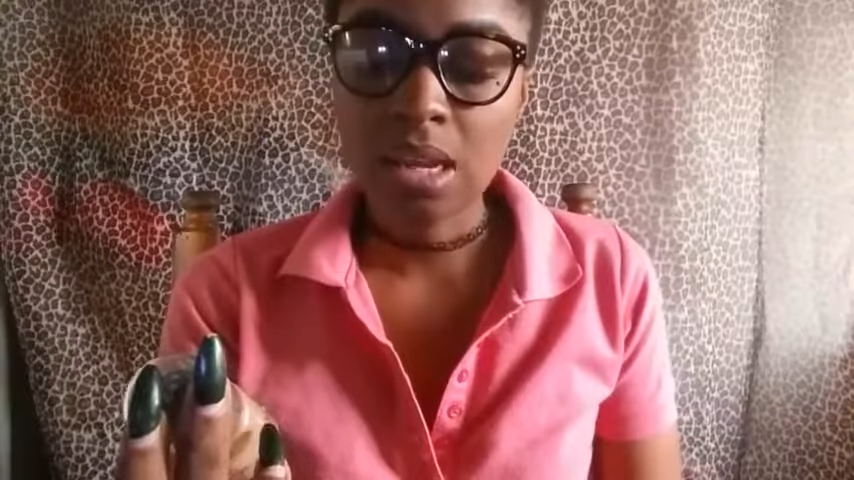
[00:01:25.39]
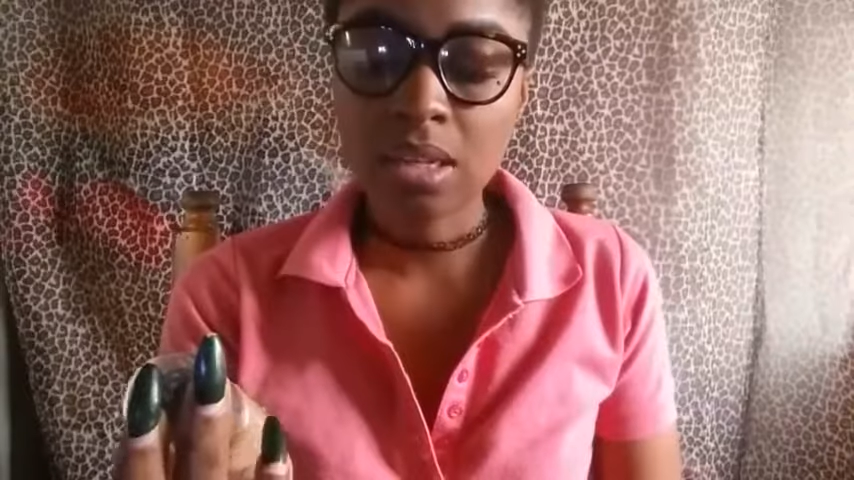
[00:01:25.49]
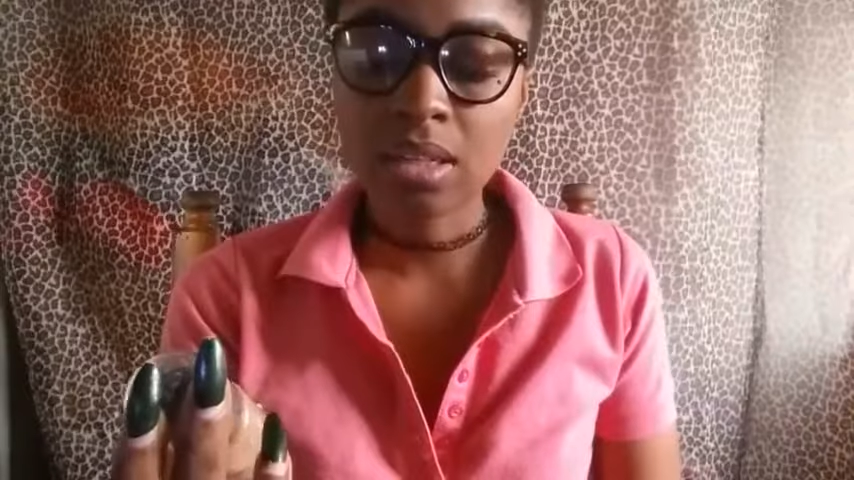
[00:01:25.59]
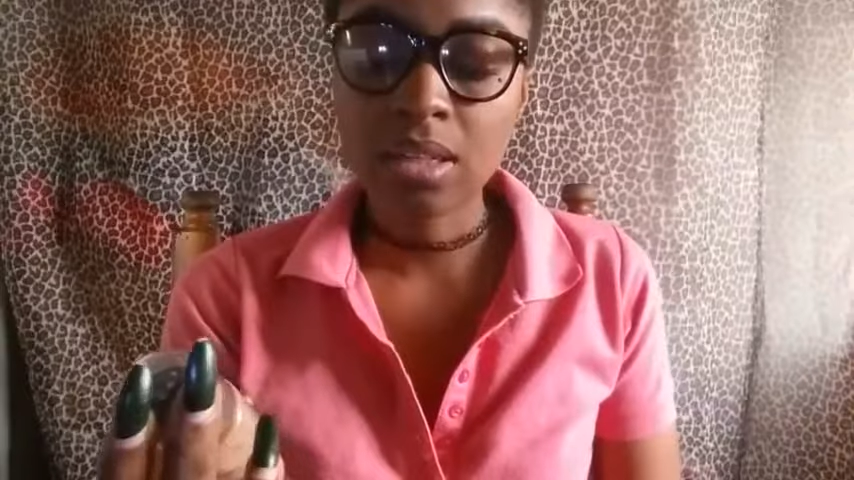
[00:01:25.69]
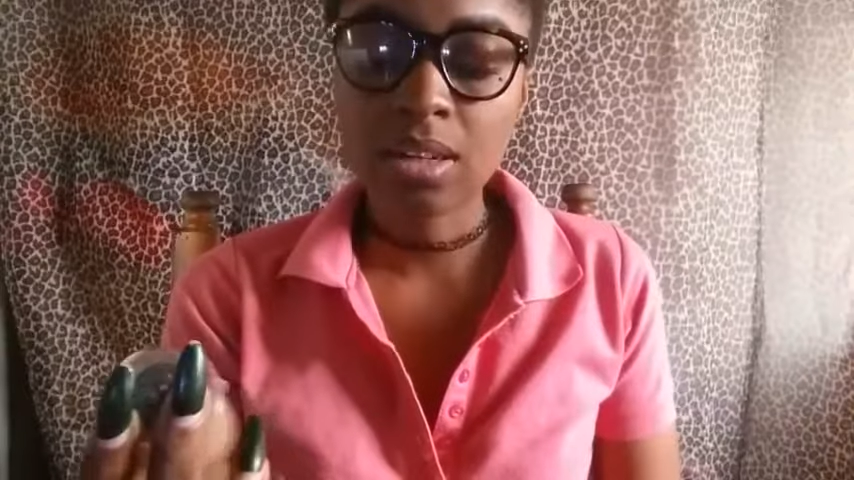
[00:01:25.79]

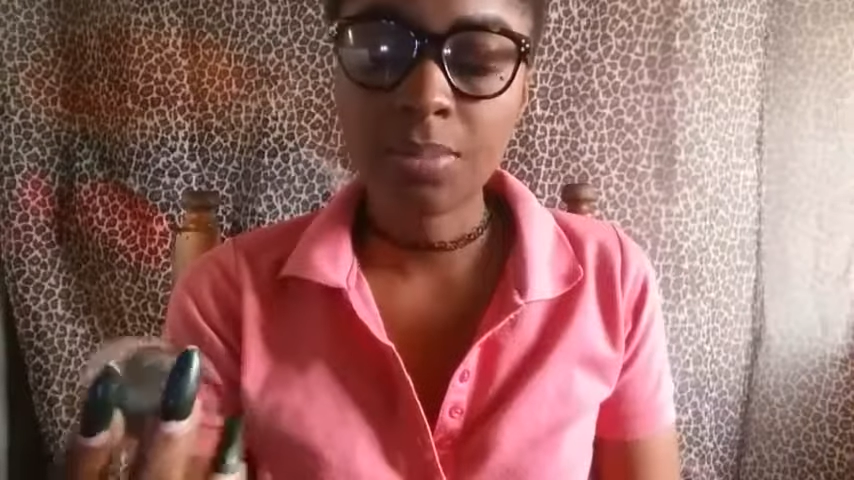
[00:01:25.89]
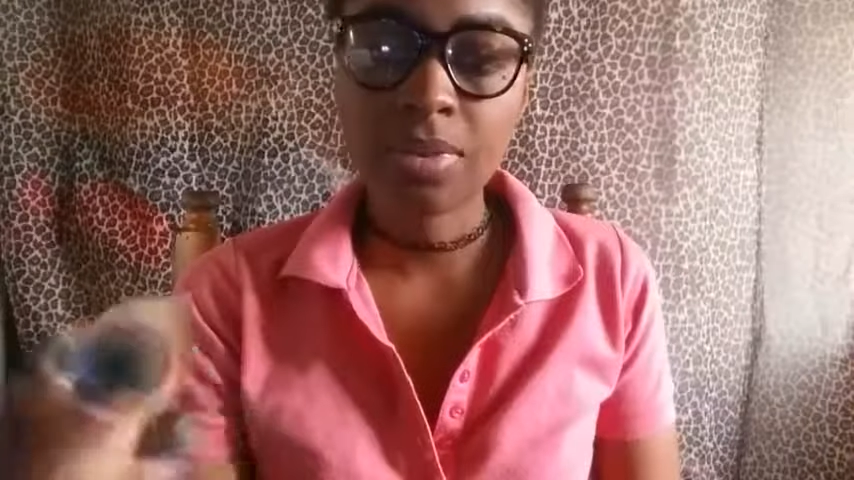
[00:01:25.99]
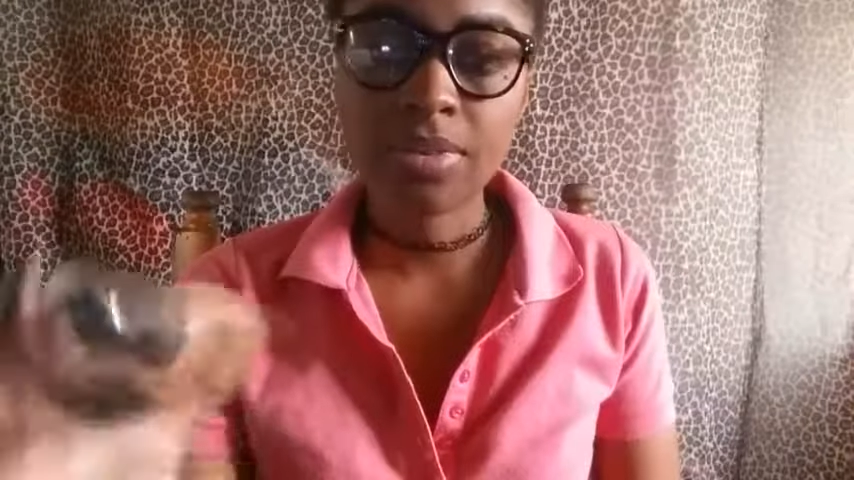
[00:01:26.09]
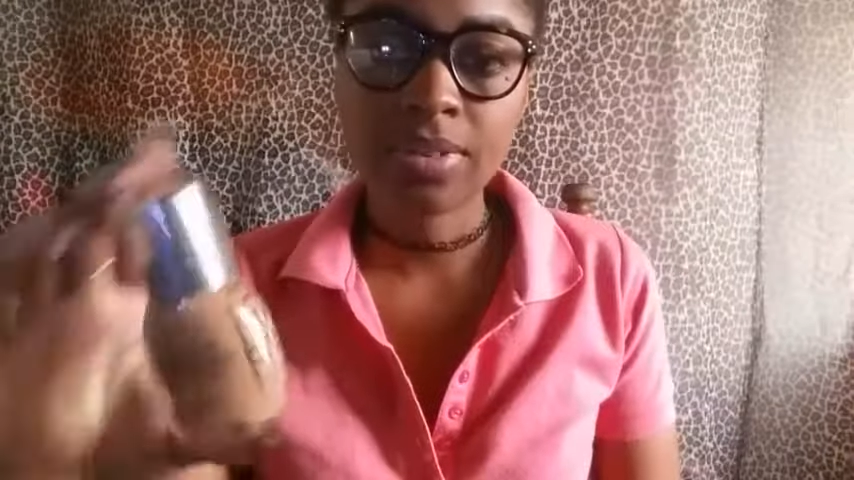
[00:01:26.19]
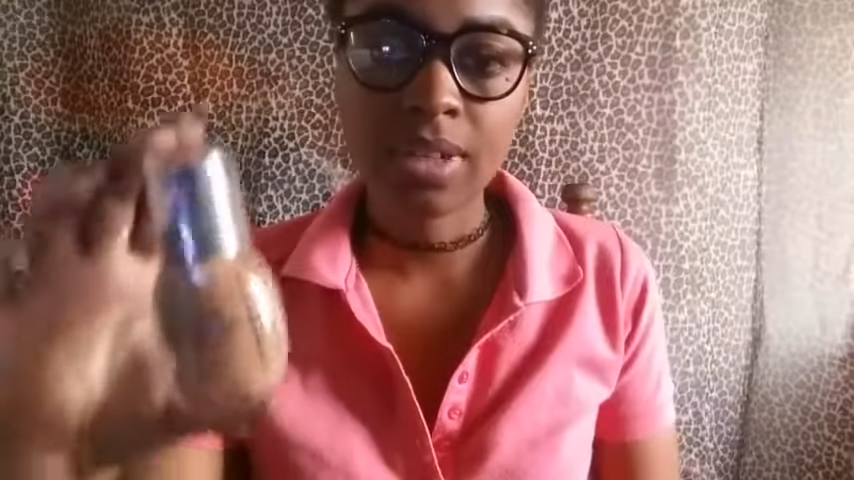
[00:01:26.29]
LA Girl
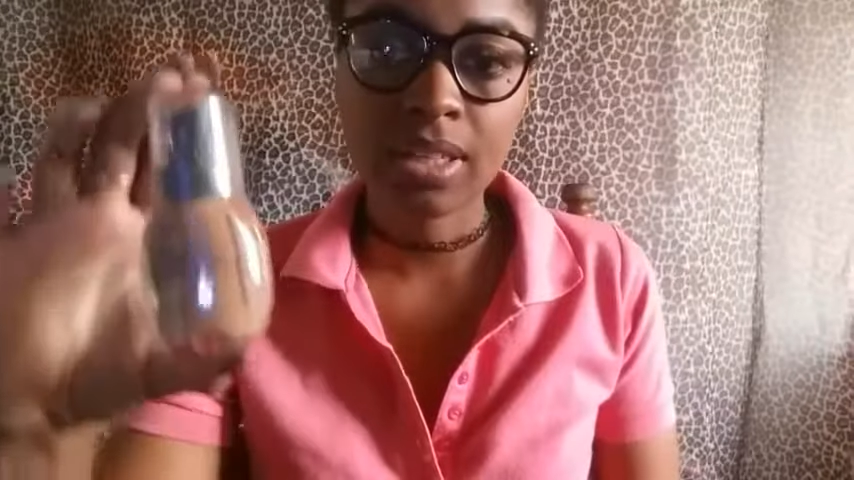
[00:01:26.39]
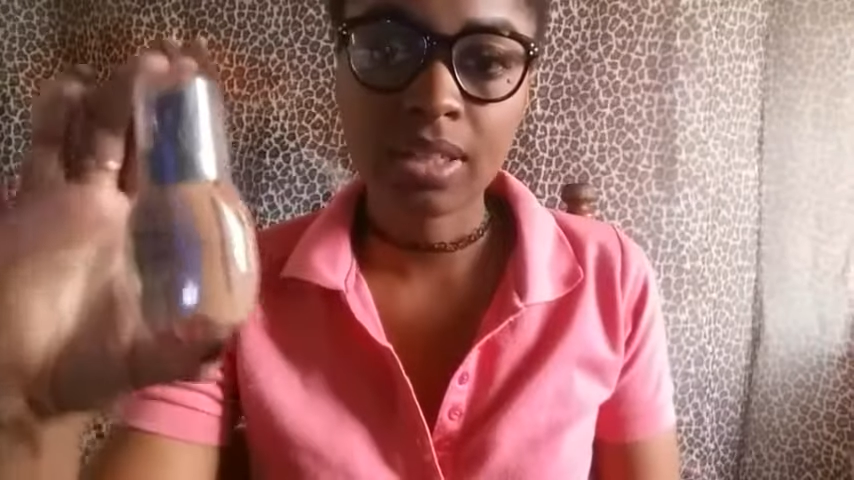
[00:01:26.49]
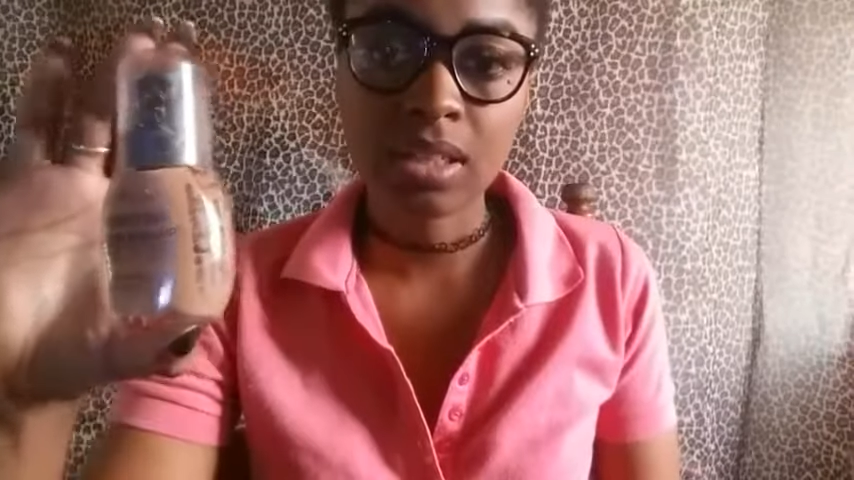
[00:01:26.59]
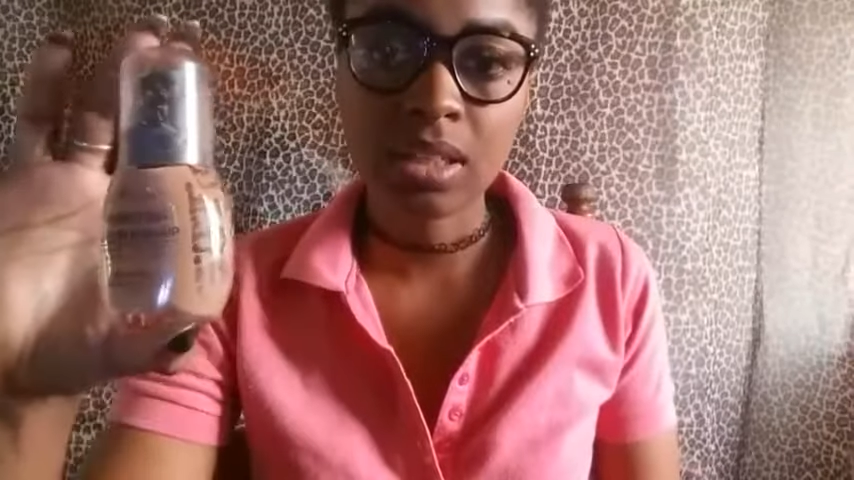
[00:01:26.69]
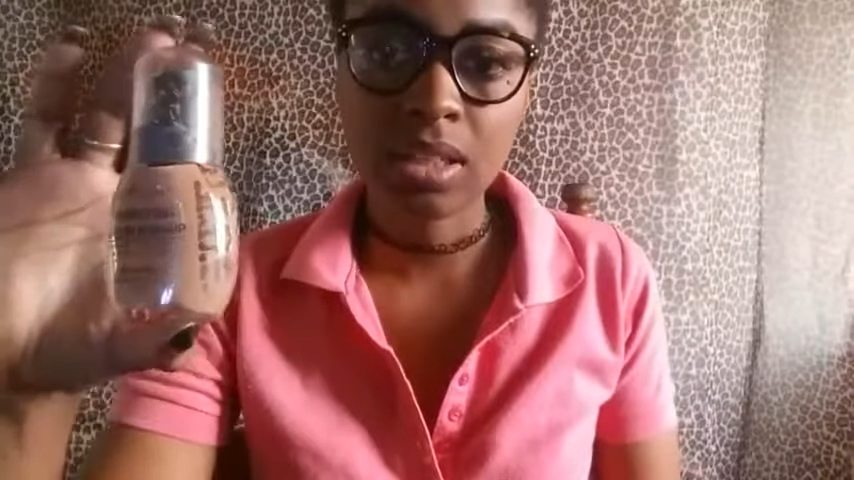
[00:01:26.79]

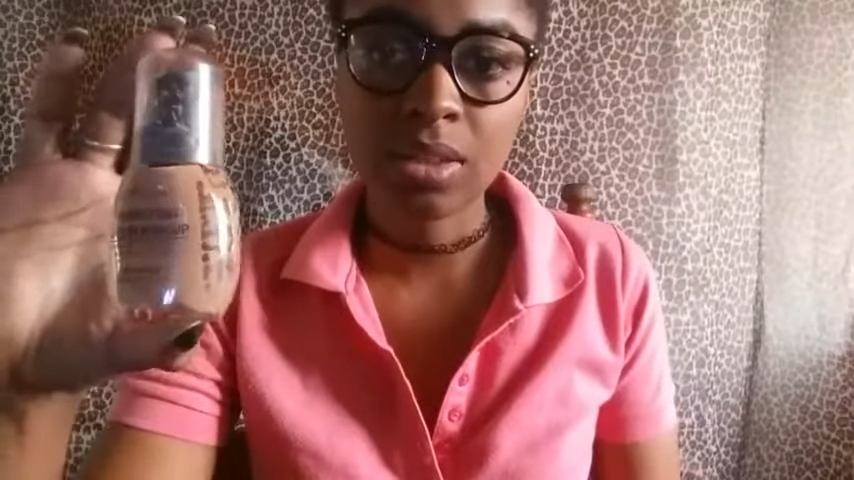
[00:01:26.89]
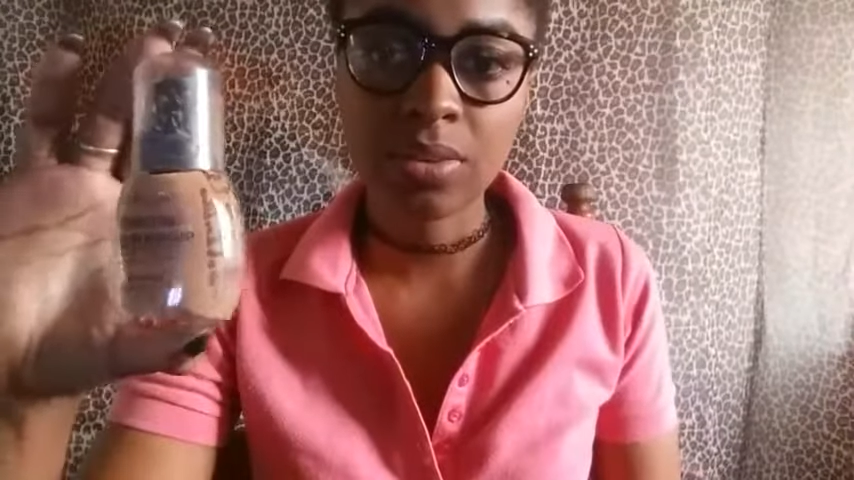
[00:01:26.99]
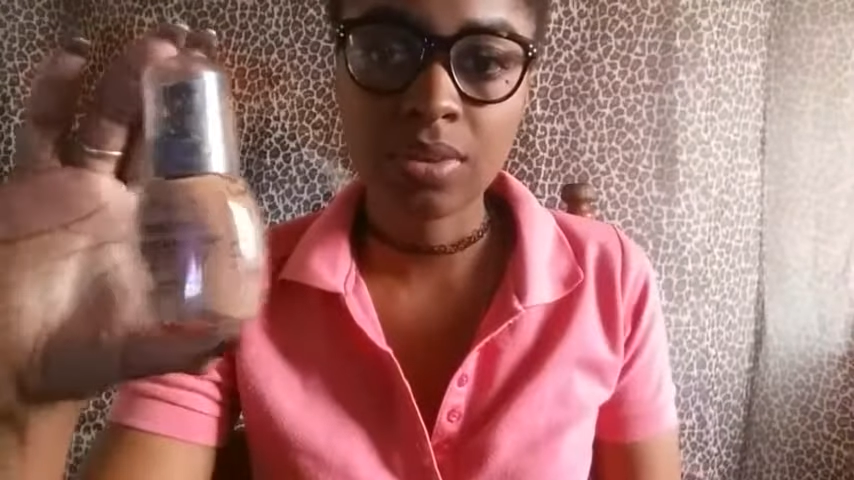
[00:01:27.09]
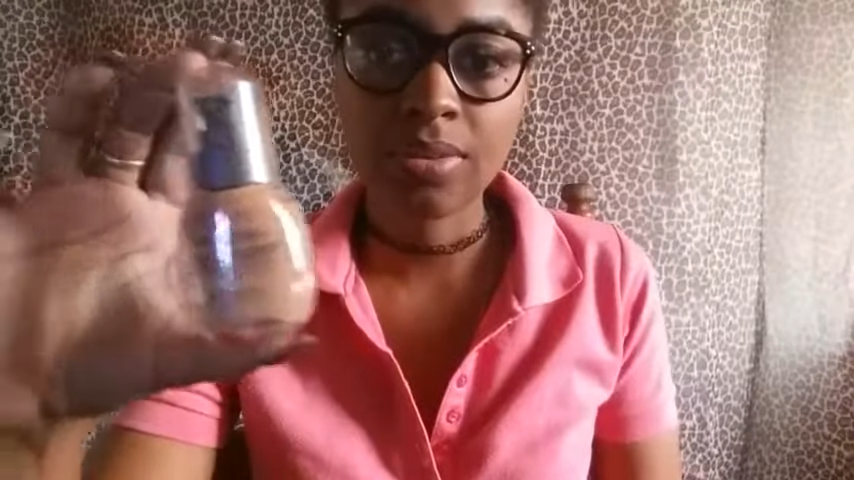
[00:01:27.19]
Perfecting Liquid